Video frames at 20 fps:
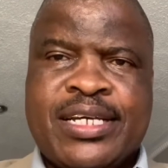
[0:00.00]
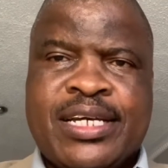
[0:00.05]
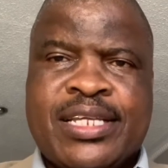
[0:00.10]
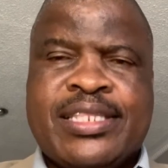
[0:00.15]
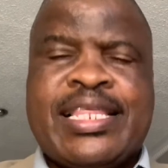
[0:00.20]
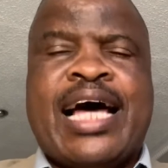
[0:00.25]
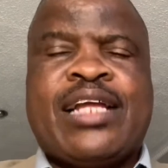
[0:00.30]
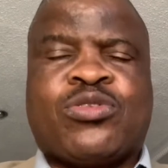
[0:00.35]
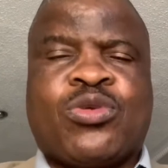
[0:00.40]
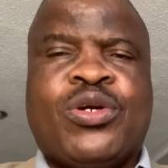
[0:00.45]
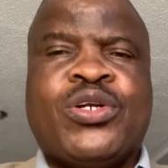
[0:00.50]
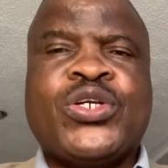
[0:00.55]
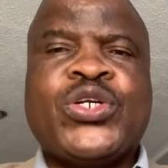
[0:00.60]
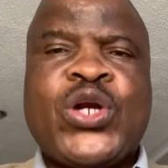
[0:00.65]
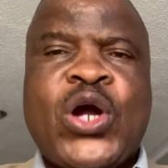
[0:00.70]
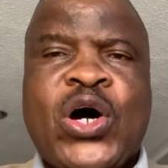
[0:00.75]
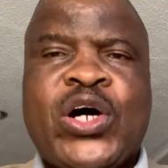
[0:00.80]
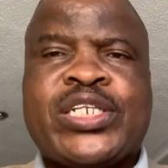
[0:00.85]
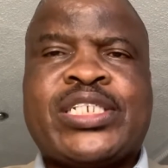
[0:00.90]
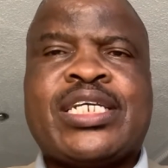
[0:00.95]
That will
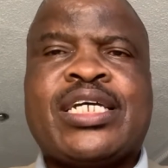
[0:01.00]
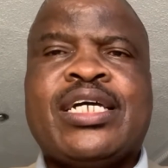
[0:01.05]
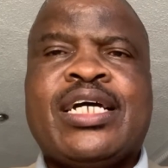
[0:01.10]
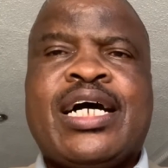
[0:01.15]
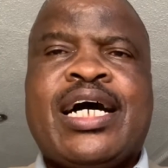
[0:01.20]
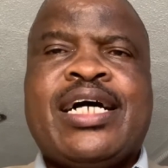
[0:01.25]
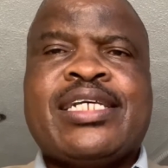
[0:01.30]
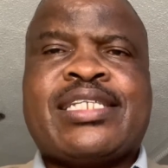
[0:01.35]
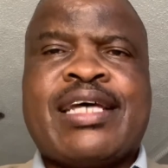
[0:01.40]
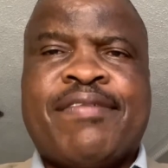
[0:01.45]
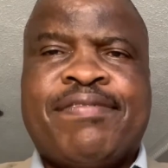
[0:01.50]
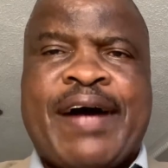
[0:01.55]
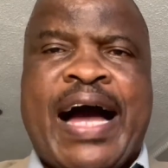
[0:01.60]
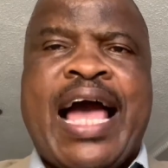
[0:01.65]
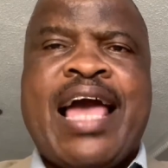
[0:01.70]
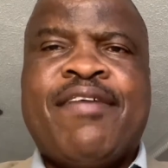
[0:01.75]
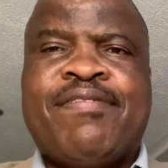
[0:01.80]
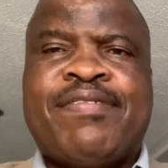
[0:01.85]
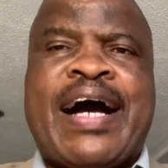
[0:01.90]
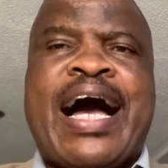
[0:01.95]
not
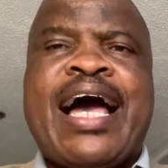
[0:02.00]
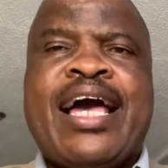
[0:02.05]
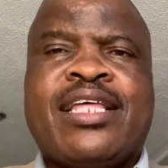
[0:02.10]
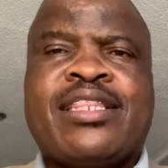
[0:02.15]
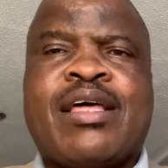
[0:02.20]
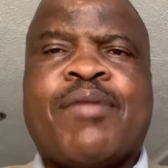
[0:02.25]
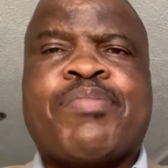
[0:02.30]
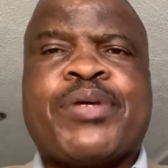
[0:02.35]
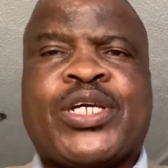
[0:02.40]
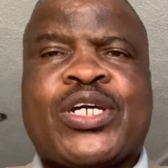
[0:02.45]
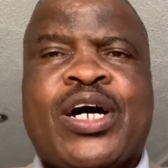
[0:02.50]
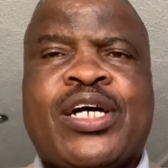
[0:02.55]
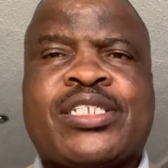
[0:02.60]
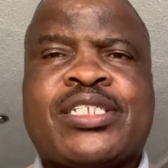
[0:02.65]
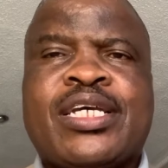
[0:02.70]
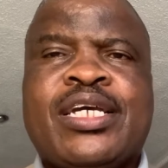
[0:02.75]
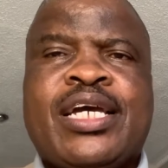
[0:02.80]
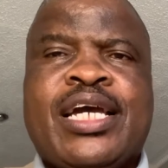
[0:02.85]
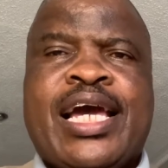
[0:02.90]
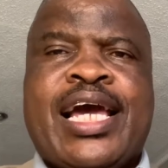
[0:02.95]
survive either, because
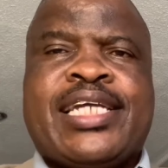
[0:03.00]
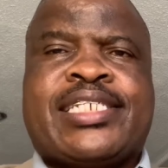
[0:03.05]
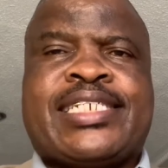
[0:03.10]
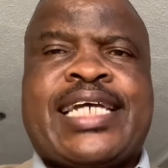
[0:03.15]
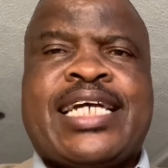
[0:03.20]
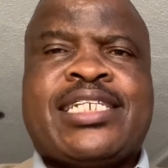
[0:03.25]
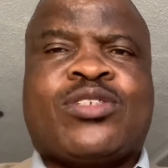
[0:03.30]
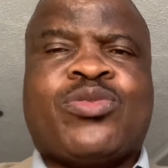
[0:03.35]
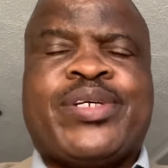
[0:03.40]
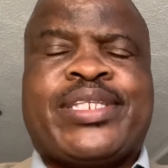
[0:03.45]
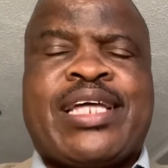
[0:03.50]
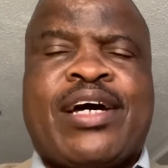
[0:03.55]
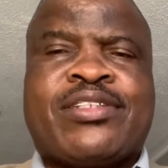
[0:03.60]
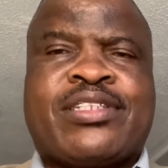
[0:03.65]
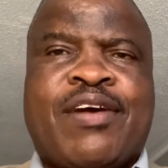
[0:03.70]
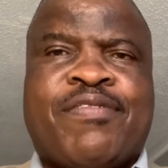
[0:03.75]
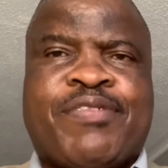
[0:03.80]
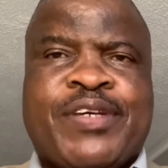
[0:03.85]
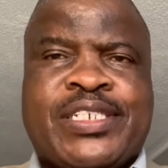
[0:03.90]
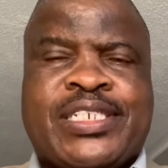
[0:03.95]
a church without
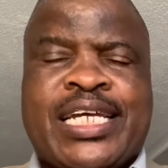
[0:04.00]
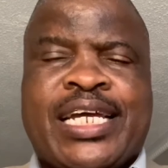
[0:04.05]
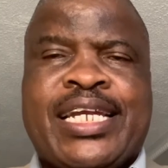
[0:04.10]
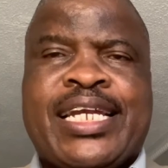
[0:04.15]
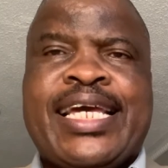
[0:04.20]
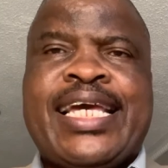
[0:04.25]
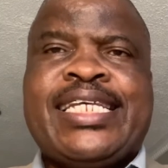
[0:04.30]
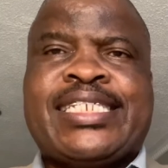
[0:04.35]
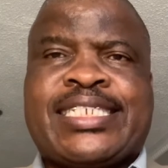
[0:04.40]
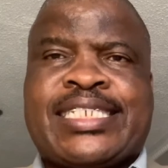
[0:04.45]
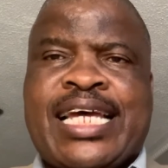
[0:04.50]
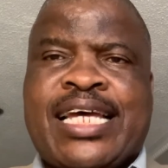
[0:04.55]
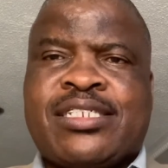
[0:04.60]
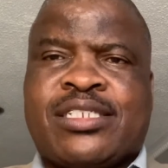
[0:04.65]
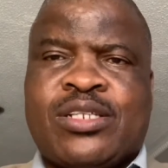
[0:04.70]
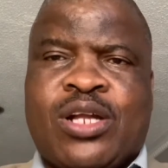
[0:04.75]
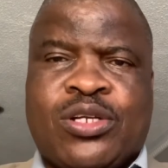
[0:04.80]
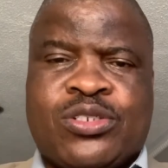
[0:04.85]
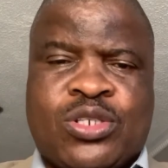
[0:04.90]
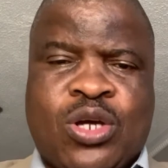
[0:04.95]
a vision is just
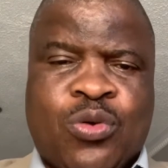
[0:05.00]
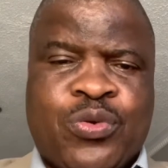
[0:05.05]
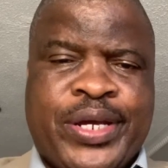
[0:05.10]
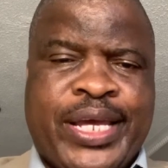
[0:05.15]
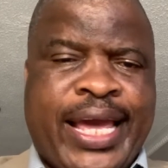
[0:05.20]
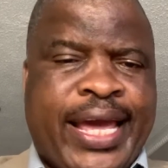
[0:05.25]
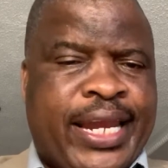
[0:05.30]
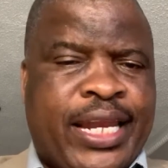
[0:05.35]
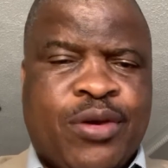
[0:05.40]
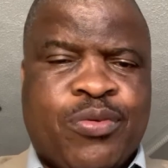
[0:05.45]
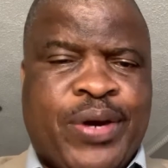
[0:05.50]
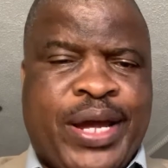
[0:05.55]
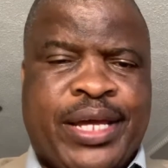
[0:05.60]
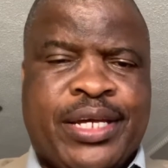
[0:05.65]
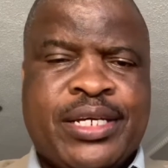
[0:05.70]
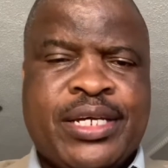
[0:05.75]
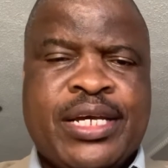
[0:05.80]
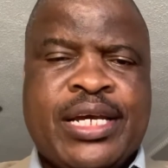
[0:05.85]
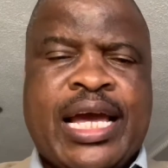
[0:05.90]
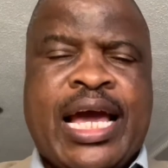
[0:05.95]
not going anywhere.
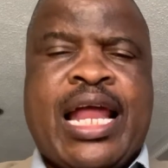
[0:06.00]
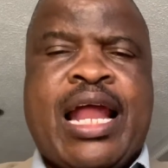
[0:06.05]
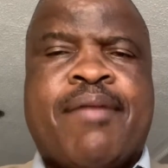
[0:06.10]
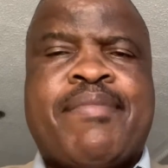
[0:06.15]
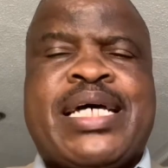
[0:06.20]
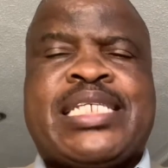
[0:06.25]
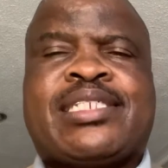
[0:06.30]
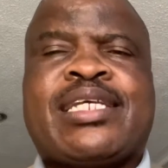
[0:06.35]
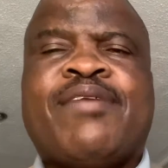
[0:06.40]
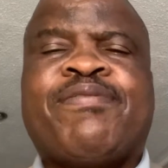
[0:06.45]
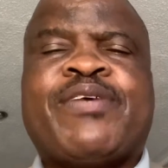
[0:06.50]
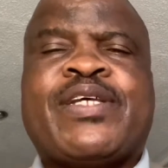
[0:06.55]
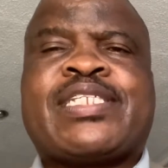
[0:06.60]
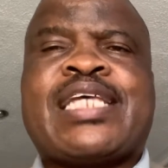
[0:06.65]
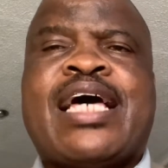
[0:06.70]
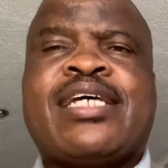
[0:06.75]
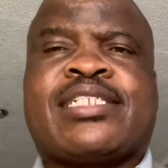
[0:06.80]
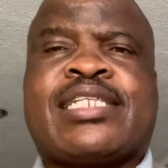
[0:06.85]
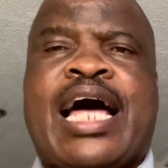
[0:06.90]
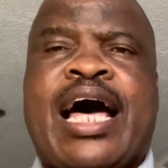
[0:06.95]
And I must
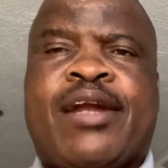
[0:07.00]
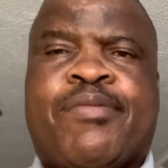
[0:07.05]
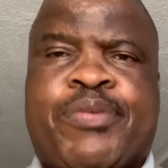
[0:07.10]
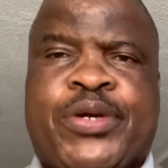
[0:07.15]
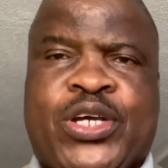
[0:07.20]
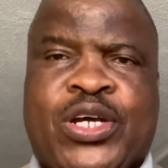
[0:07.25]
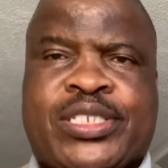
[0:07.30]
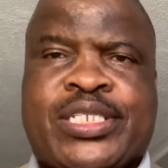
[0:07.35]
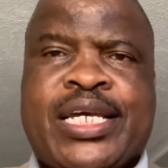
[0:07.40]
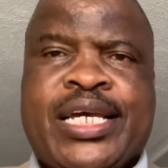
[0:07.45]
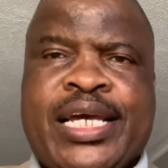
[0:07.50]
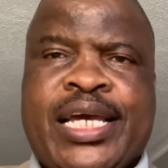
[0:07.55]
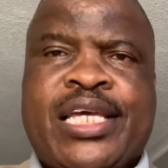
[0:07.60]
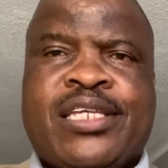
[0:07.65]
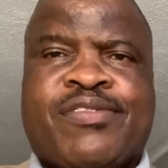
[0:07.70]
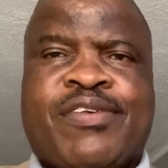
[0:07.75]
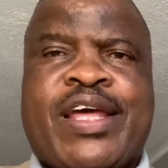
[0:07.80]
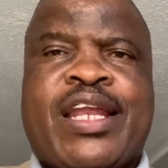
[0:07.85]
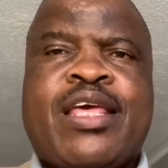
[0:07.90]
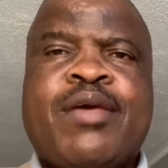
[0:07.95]
emphasize that, because it's
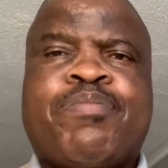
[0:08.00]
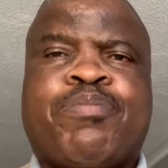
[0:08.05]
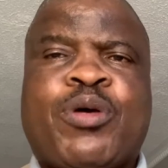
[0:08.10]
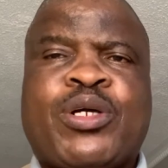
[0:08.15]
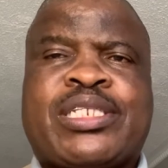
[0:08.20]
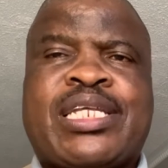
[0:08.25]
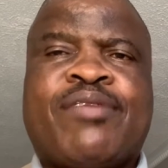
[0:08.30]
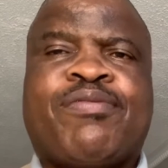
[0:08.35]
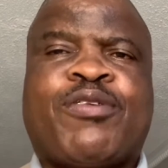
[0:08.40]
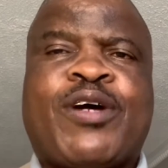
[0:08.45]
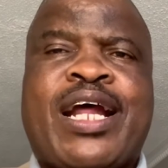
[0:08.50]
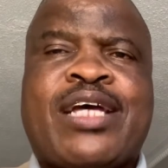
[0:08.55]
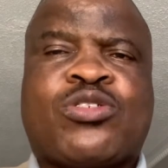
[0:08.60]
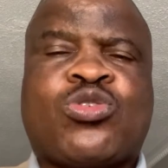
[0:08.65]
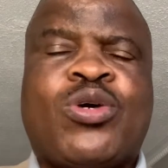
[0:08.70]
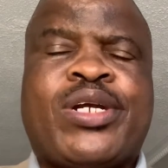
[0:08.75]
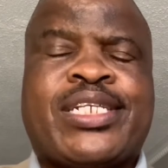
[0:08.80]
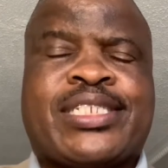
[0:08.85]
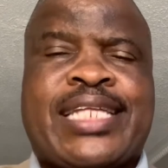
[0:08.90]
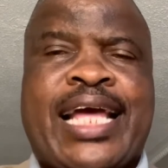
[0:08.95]
very important for us
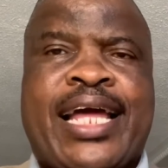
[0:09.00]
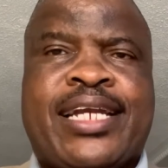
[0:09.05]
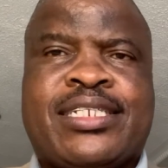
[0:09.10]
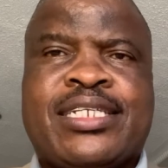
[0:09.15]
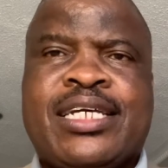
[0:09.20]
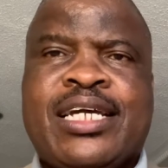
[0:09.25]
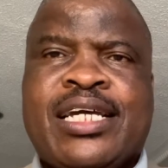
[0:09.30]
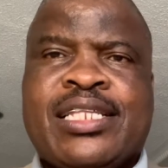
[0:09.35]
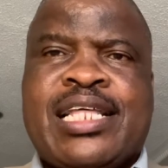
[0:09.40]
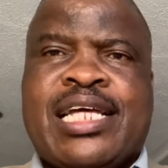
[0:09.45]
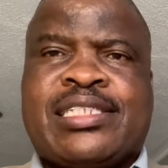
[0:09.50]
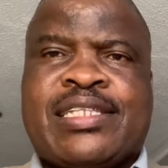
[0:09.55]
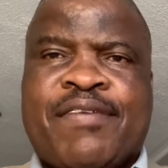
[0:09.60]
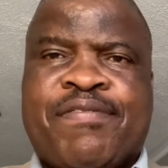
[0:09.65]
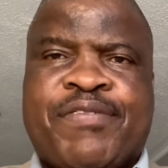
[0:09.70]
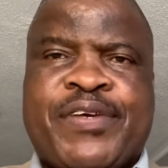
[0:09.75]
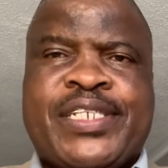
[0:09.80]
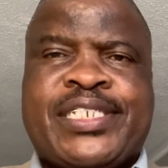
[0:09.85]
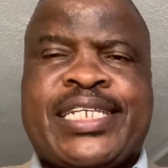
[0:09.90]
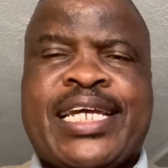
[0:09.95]
to understand that the
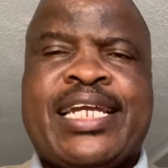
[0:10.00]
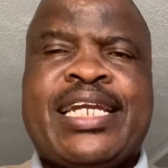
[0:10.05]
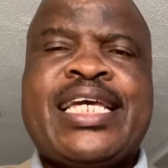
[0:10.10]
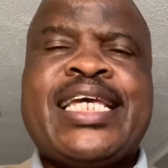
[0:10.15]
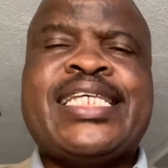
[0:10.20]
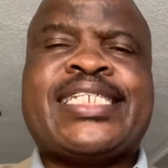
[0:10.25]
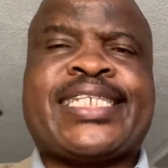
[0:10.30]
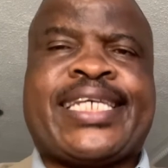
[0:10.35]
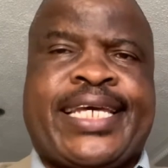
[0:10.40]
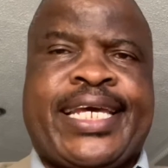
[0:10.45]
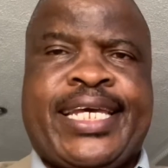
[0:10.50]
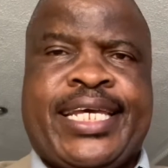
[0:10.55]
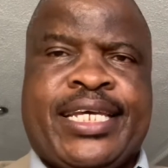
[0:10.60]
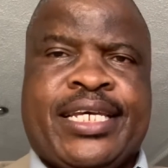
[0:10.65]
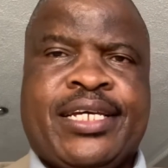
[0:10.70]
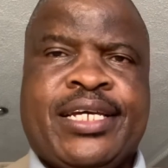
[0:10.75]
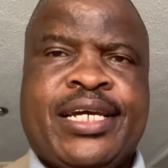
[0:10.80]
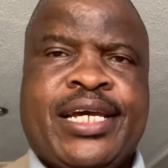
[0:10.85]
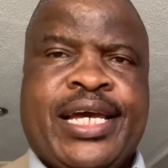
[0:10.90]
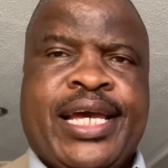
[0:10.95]
vision is
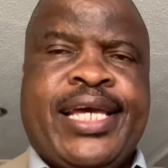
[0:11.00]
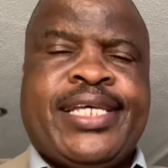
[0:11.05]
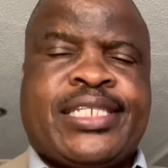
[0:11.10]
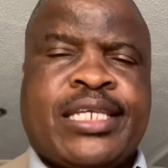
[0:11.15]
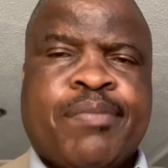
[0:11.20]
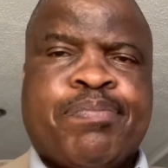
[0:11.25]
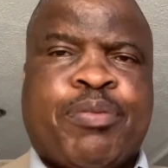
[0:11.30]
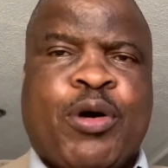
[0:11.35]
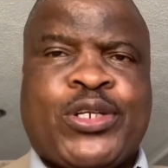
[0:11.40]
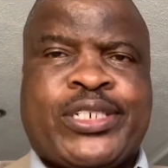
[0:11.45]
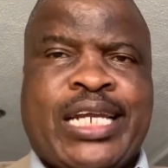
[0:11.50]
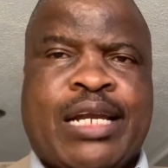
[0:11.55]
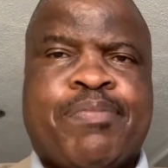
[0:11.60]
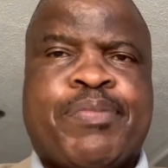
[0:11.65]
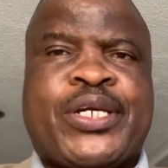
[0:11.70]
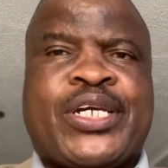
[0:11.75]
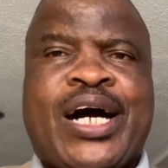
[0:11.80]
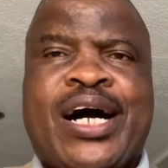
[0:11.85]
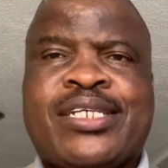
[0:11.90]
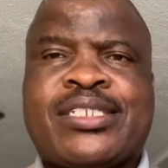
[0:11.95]
key. It's important
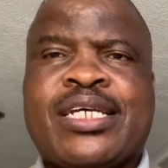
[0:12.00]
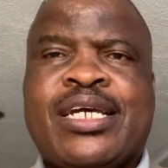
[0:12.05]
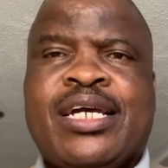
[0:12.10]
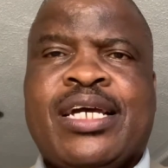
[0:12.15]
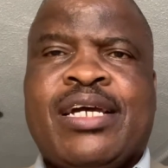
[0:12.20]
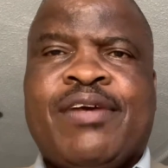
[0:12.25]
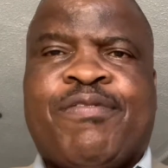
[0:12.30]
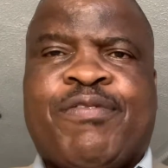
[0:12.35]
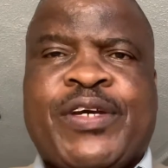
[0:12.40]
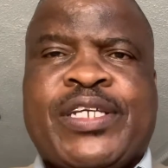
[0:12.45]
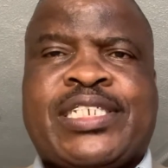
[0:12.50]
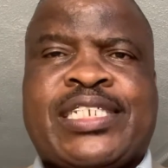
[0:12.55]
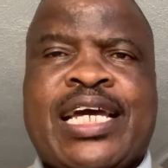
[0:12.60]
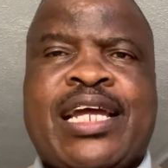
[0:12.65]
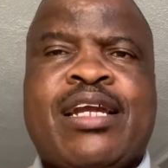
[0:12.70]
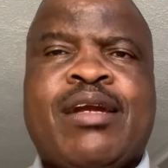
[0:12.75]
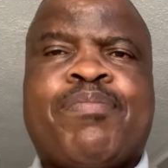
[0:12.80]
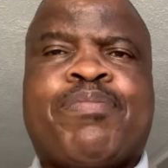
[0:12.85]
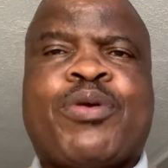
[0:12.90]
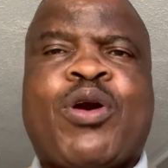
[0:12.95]
because
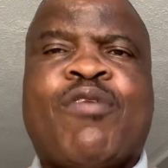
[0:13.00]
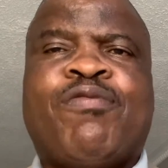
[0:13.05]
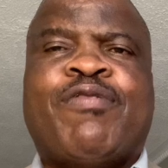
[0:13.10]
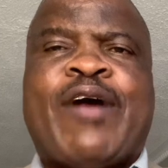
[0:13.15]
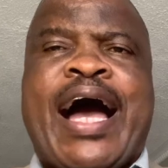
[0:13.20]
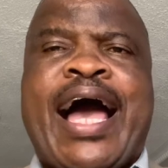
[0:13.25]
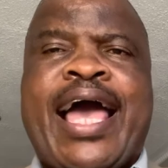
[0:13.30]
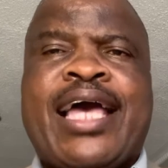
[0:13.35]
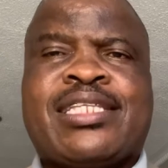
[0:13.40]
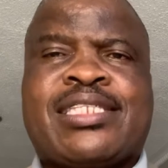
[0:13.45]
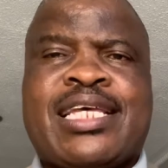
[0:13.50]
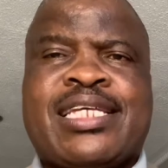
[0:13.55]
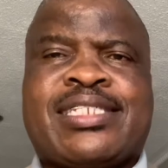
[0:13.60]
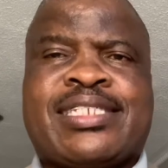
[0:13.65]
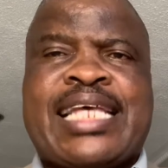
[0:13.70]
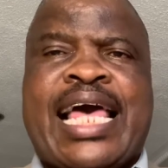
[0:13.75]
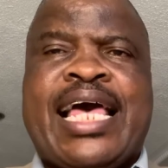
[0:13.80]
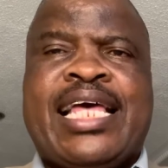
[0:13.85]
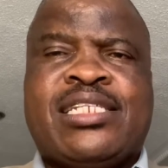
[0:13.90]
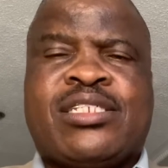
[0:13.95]
vision provides a
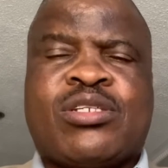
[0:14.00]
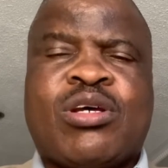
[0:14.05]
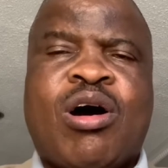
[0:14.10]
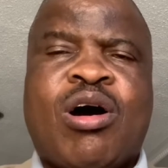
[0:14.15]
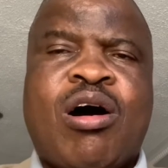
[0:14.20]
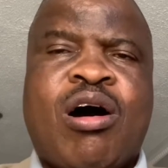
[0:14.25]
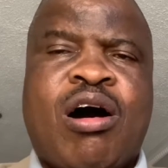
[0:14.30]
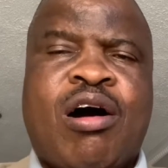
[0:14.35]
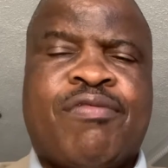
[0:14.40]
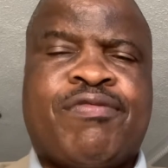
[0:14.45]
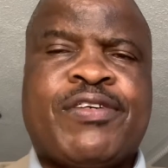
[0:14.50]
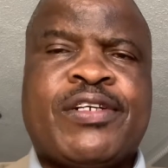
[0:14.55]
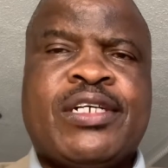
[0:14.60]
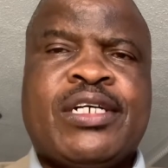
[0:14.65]
sense of